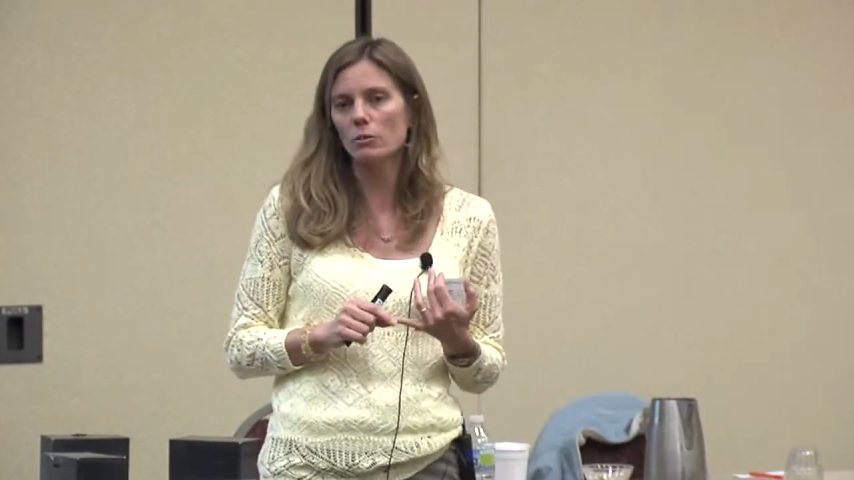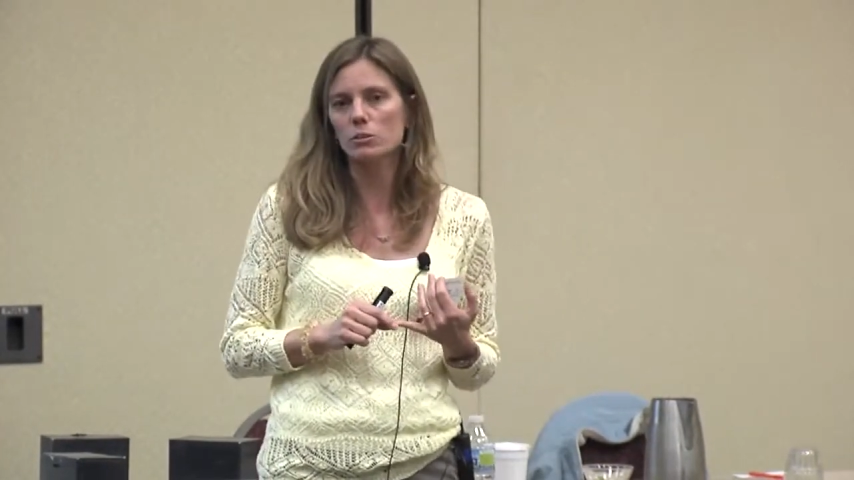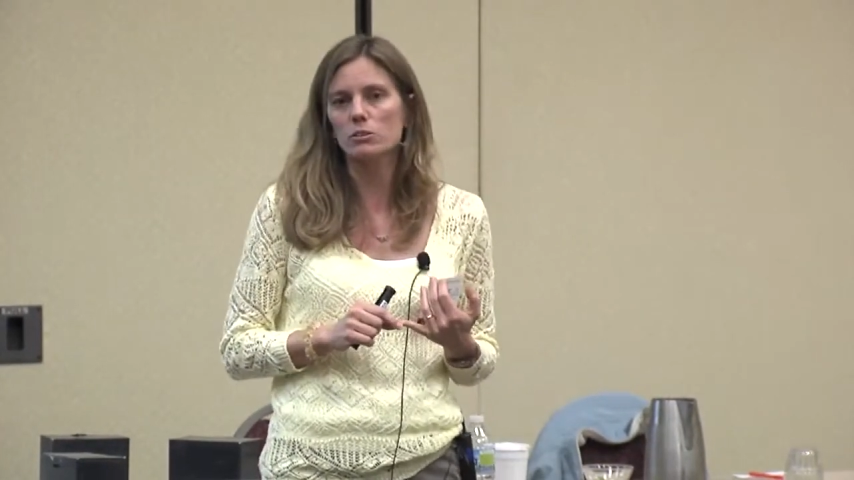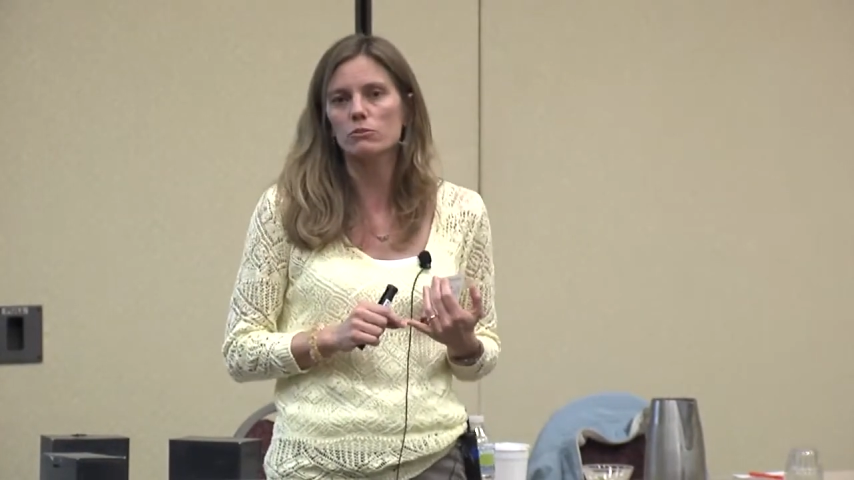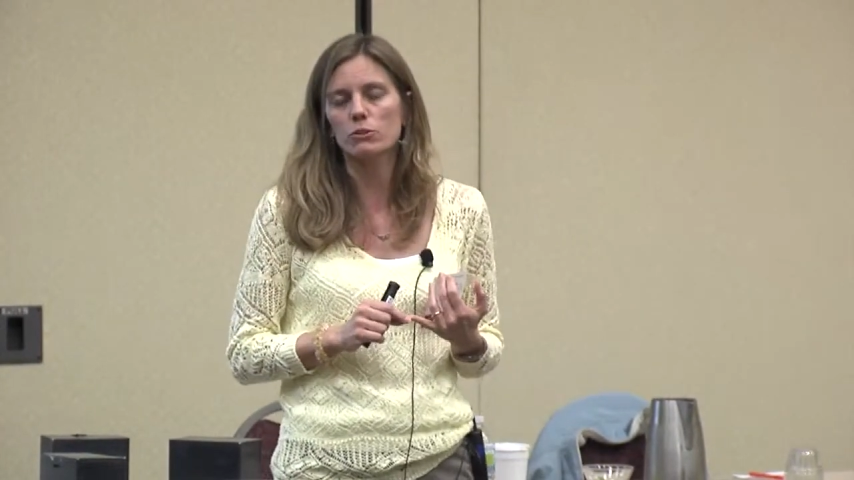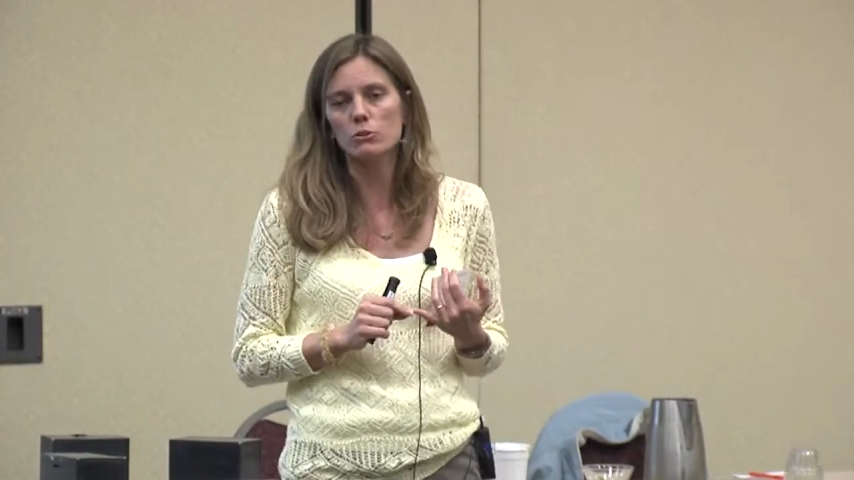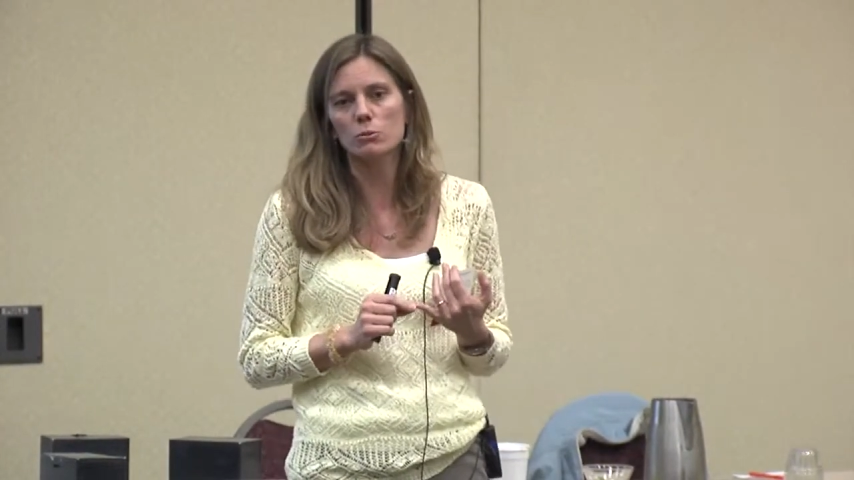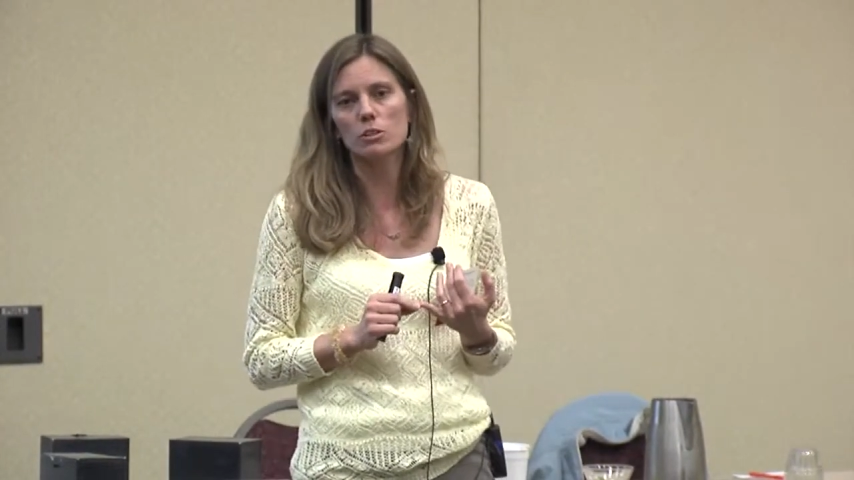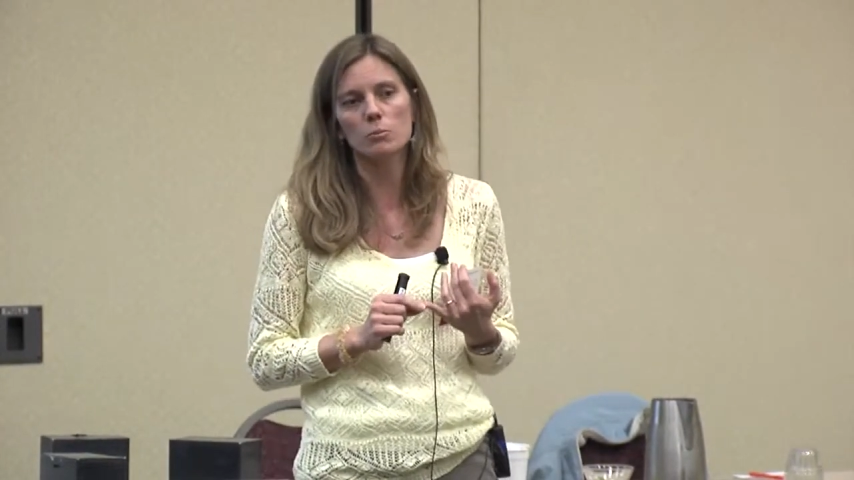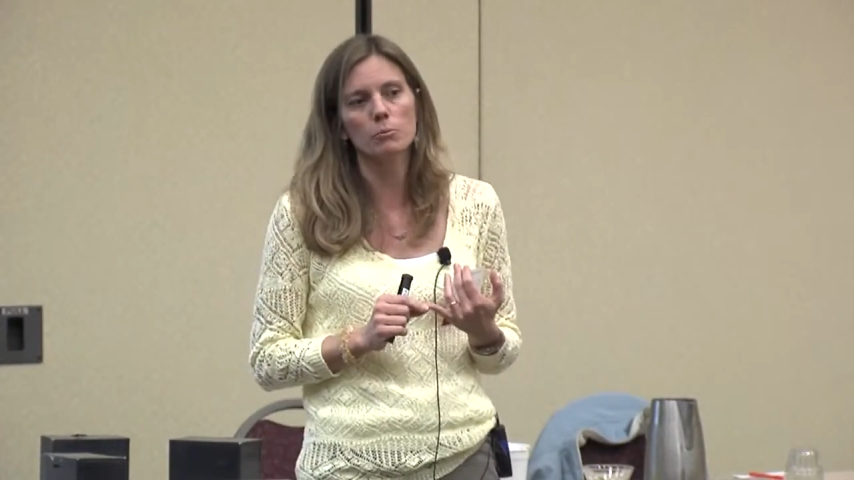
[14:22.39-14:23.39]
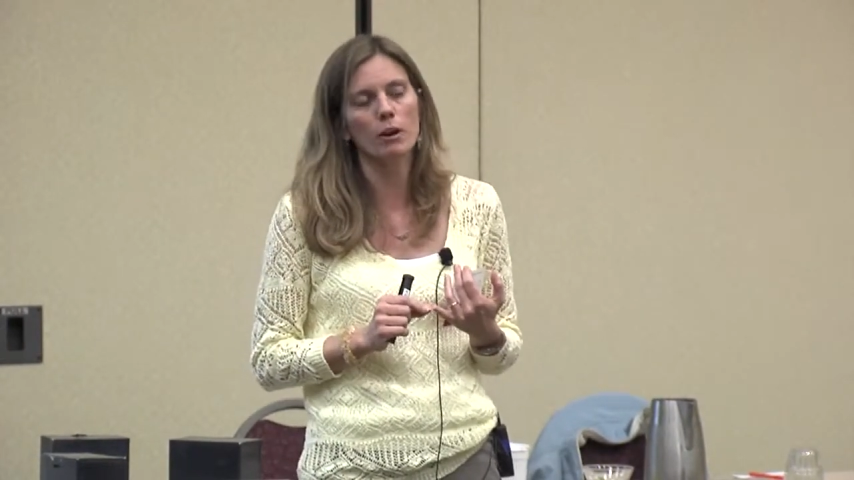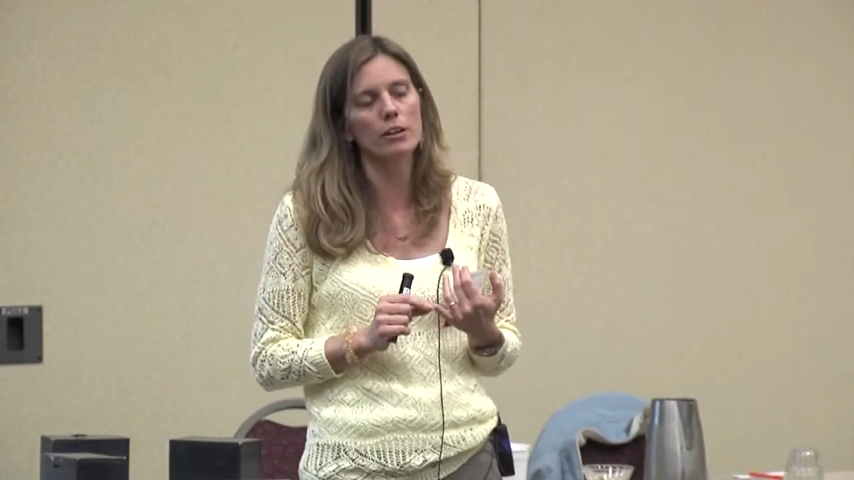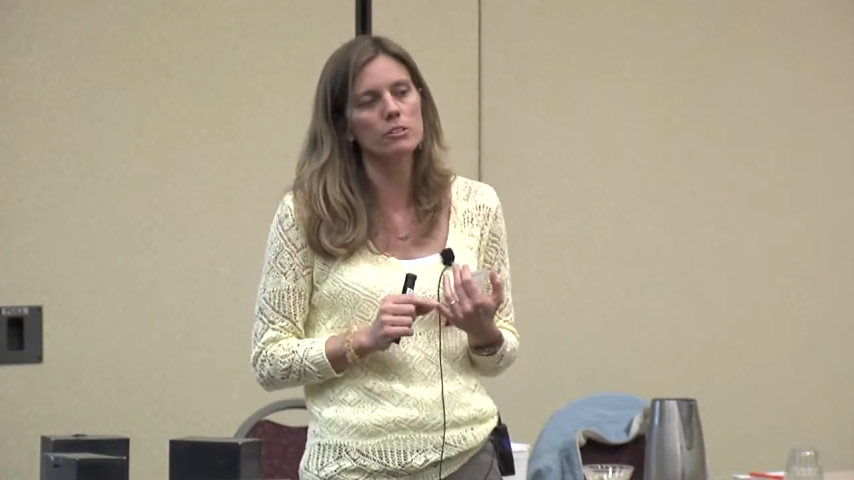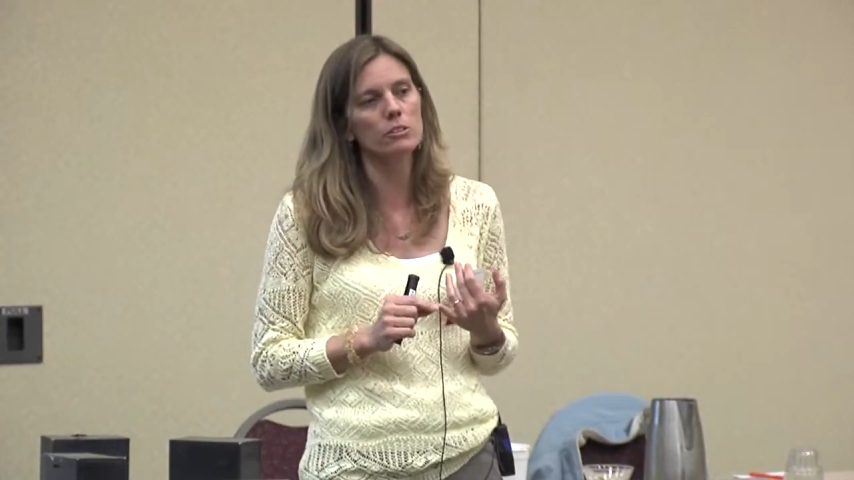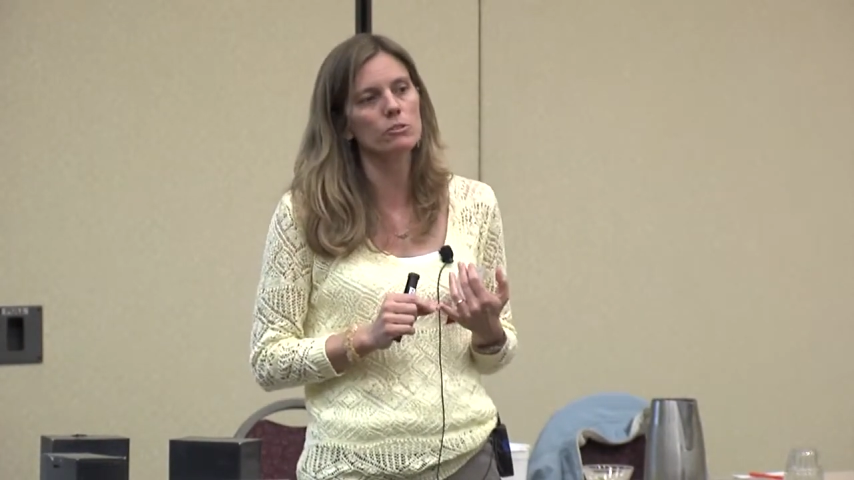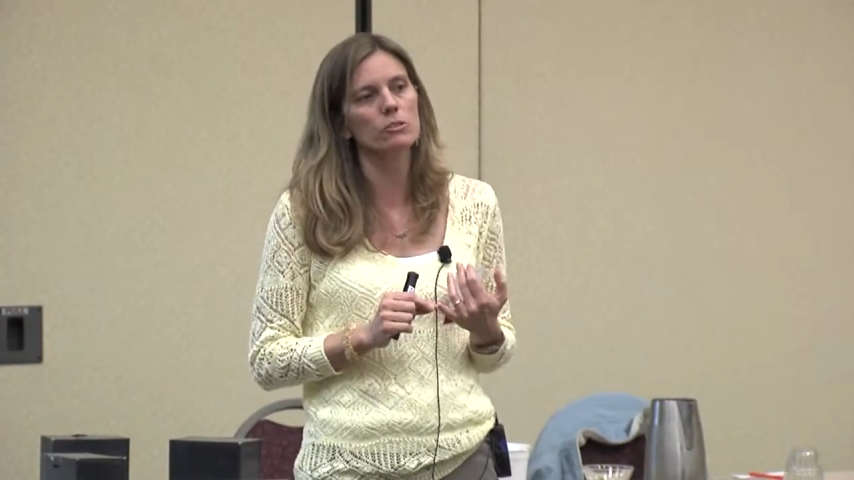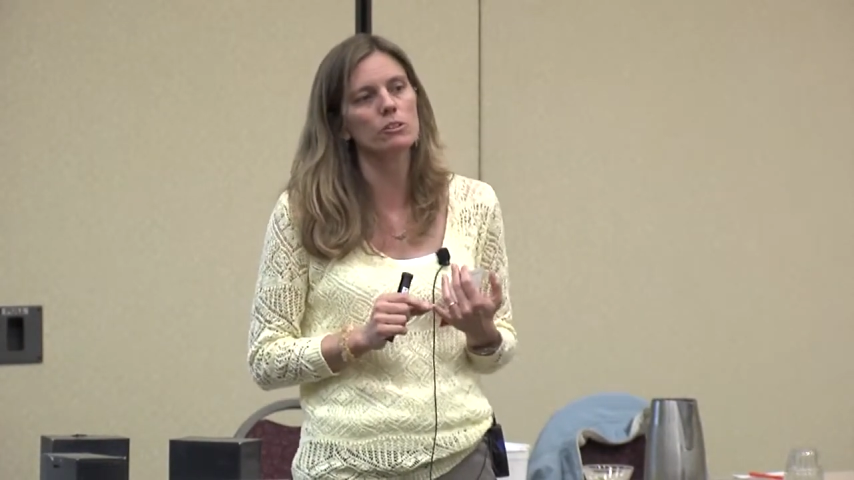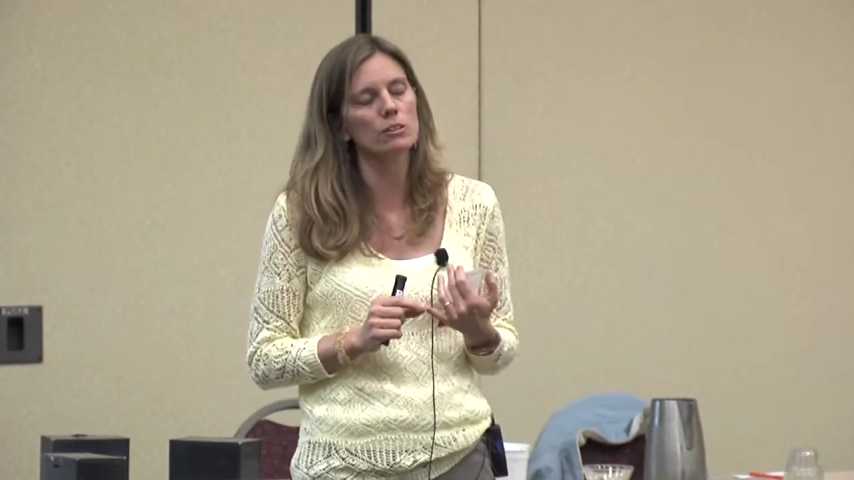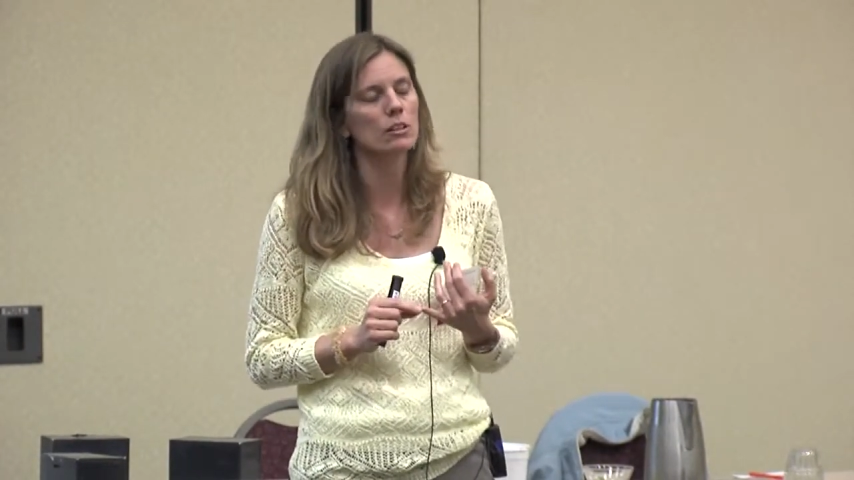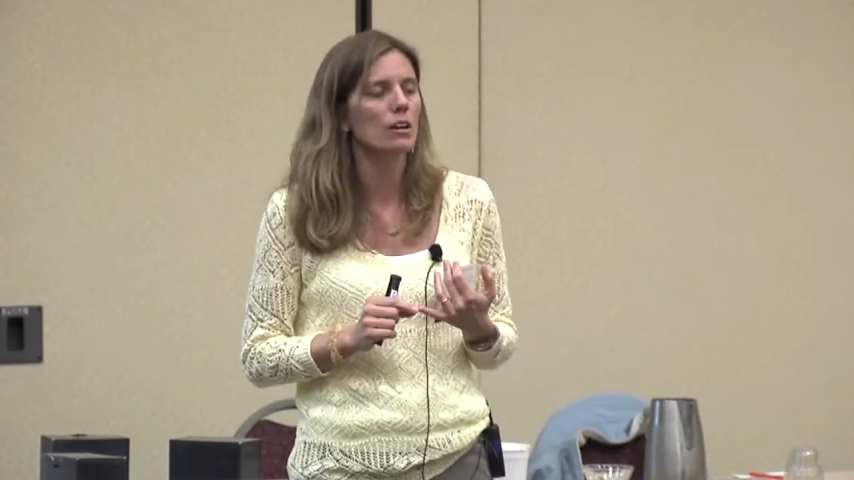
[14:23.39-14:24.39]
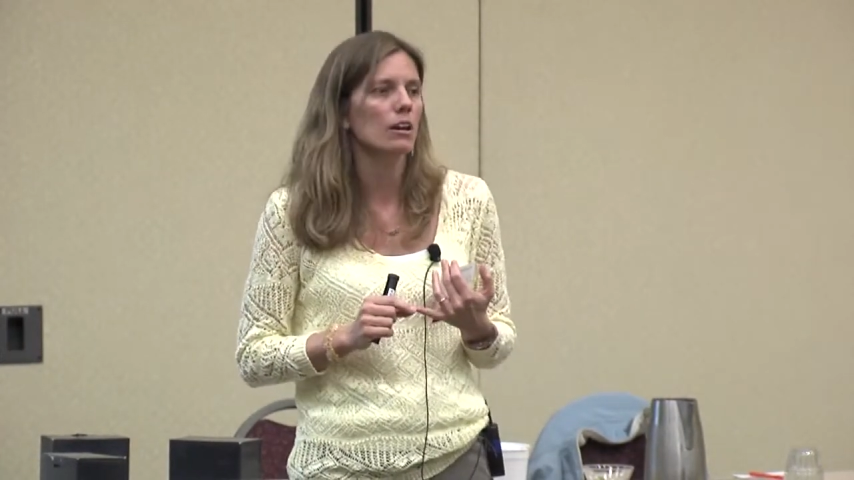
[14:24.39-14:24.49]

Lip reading: was the first one to be prosecuted